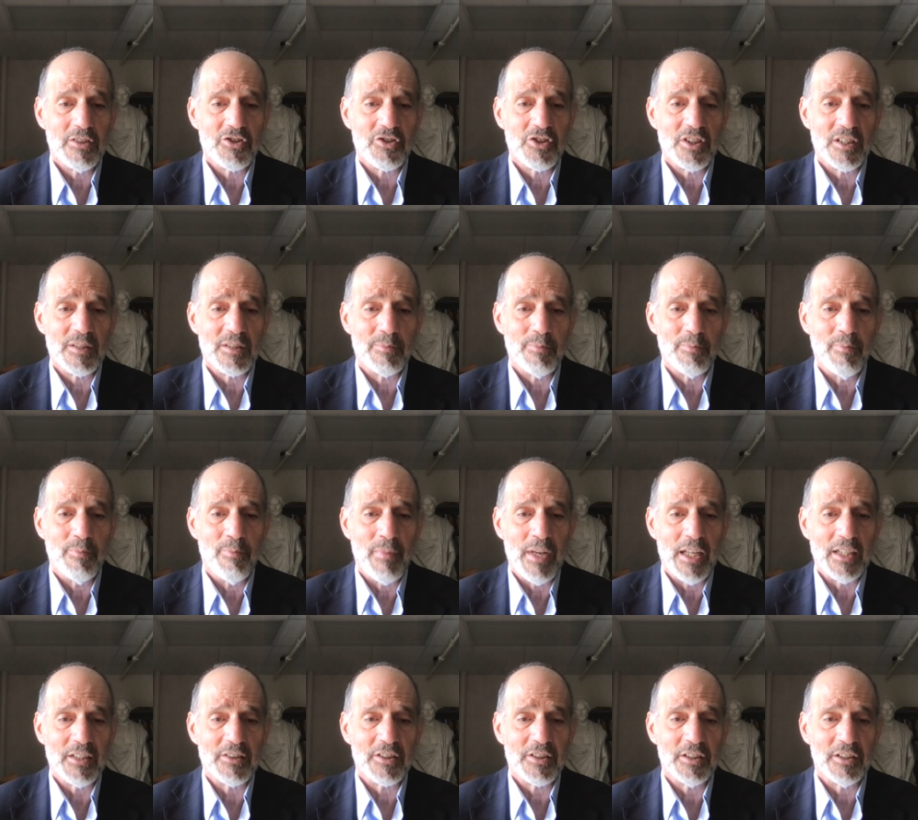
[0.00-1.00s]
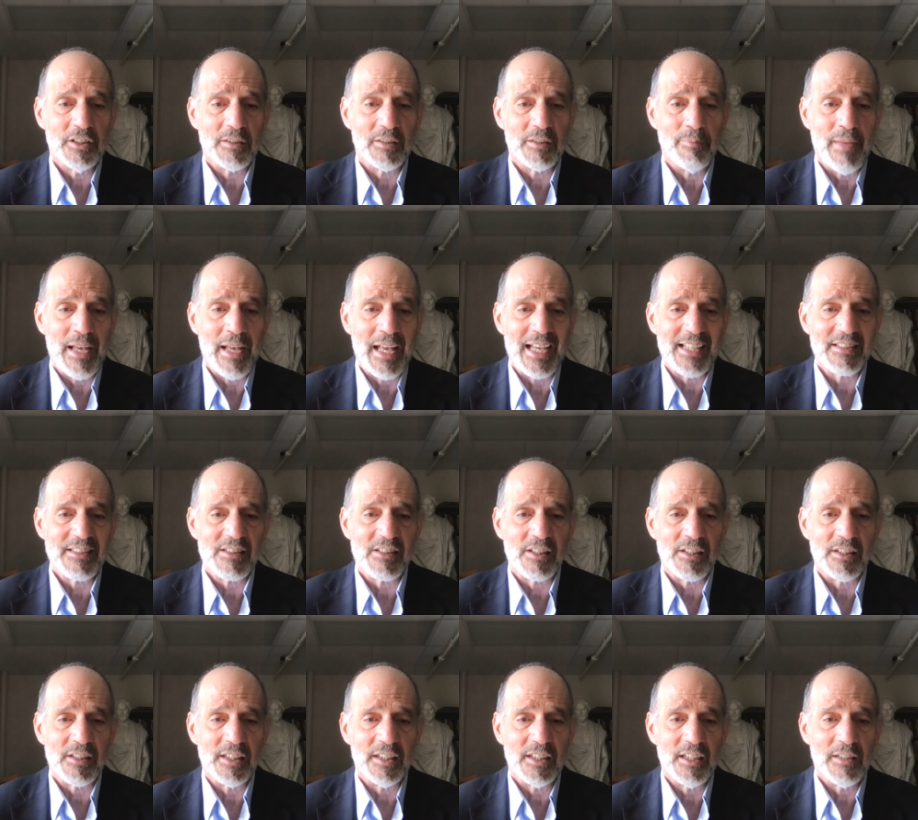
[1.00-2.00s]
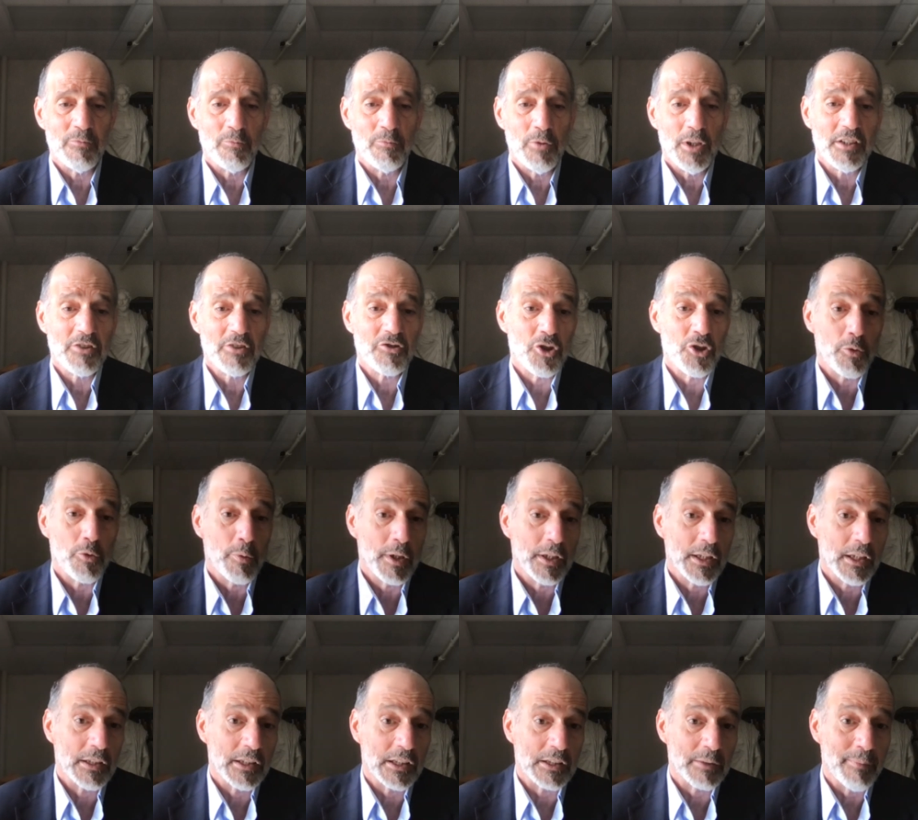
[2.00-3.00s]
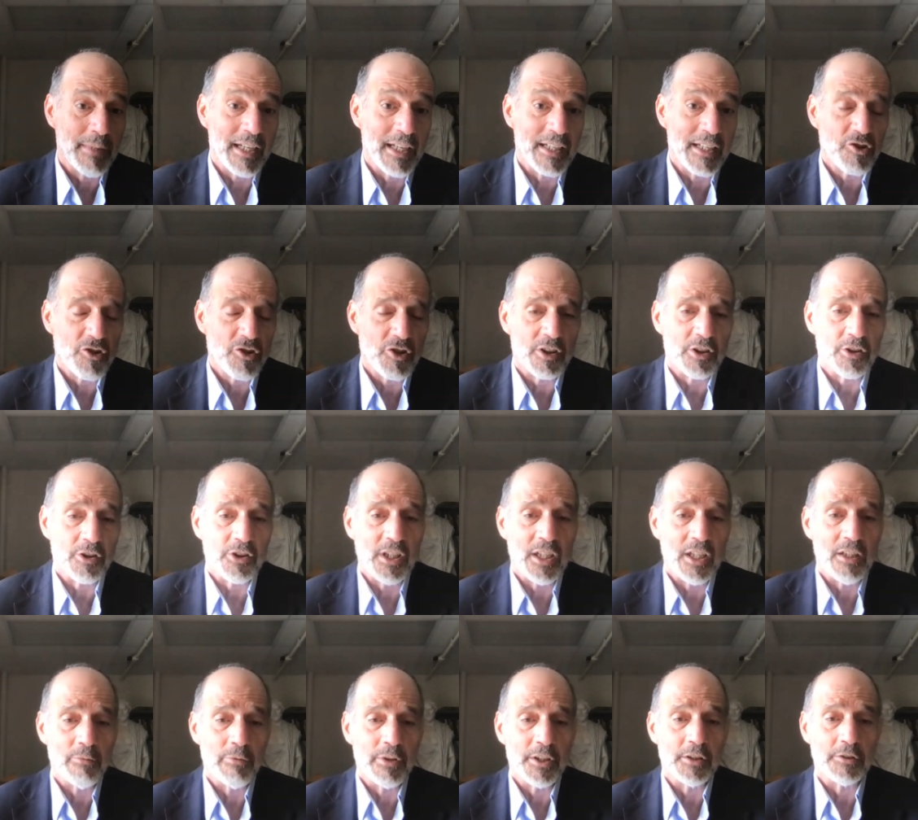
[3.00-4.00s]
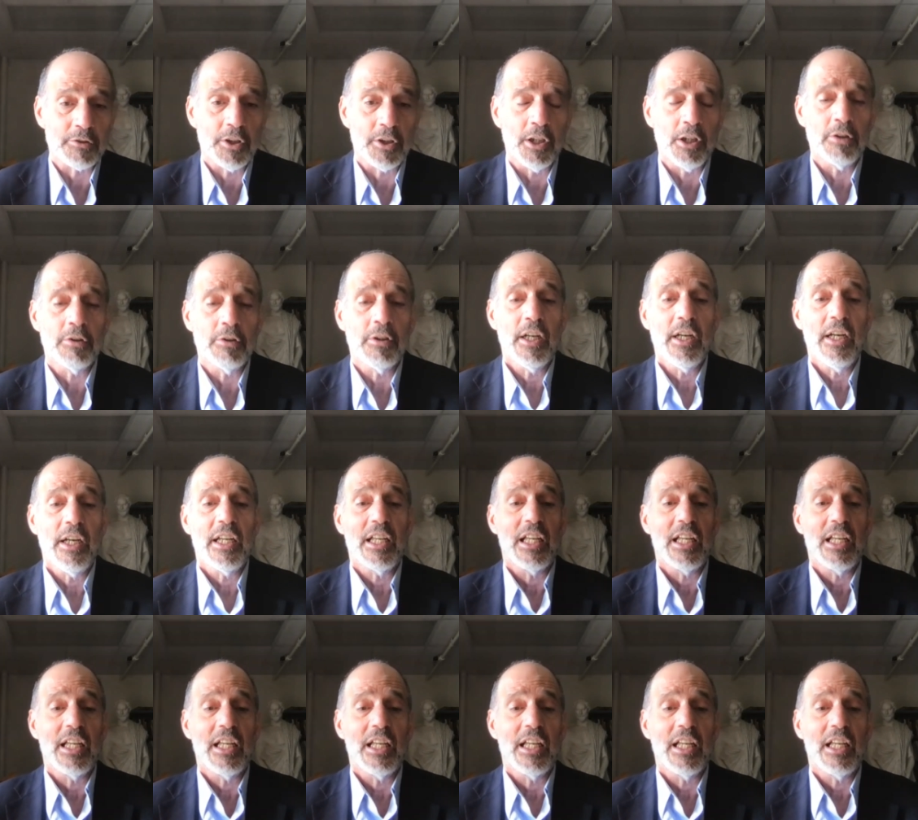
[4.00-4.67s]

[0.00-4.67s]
She's meant to look masculine, and whether she really looked masculine or not, we don't know.